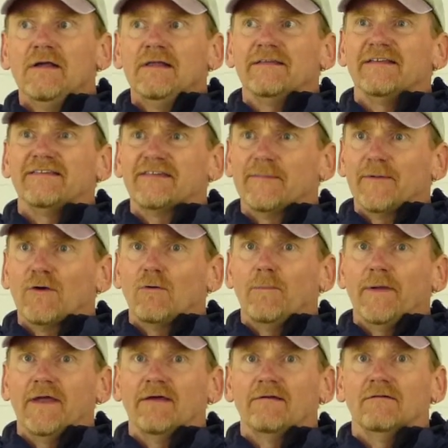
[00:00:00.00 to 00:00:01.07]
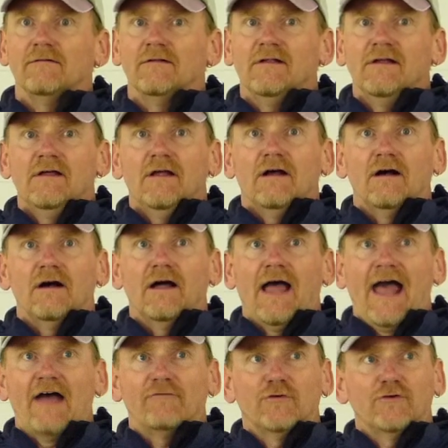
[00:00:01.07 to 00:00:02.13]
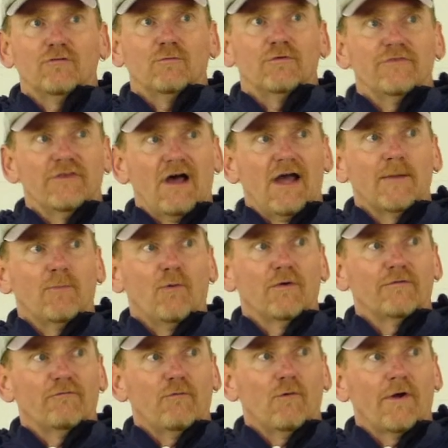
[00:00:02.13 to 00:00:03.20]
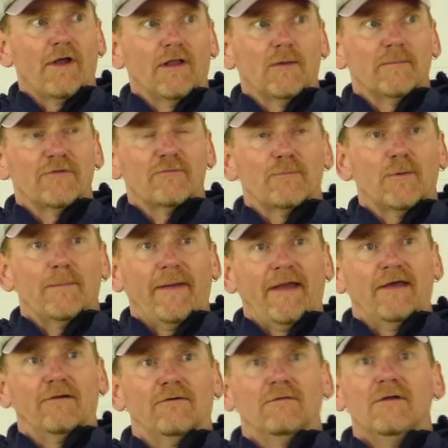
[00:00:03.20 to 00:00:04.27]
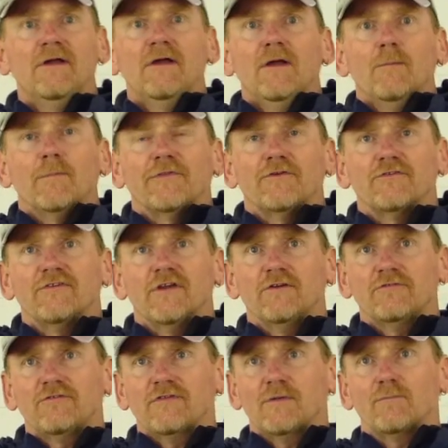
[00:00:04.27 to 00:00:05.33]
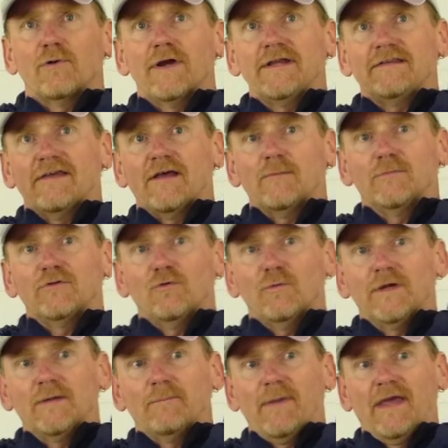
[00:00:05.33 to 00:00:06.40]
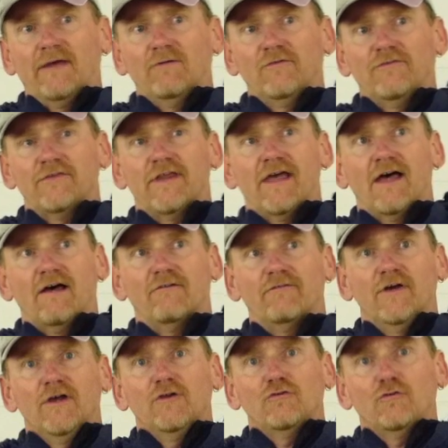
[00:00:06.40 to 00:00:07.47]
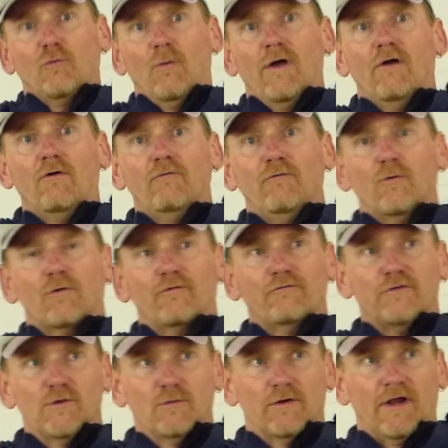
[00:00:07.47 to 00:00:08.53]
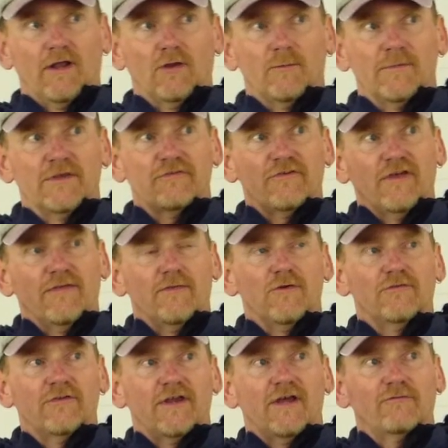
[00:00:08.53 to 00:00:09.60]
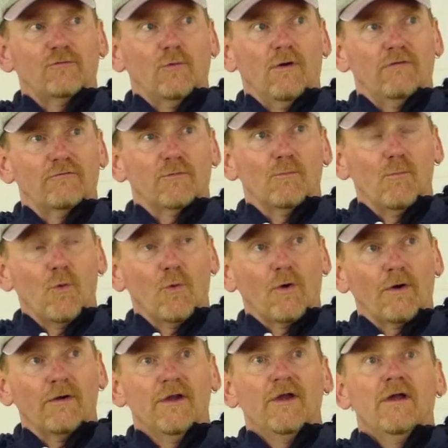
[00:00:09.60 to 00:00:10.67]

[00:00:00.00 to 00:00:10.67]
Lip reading: The typical panel average was 9.4 elements per panel, but there's an interesting breakdown between panels that have 12 or fewer elements and those that have 12 or more.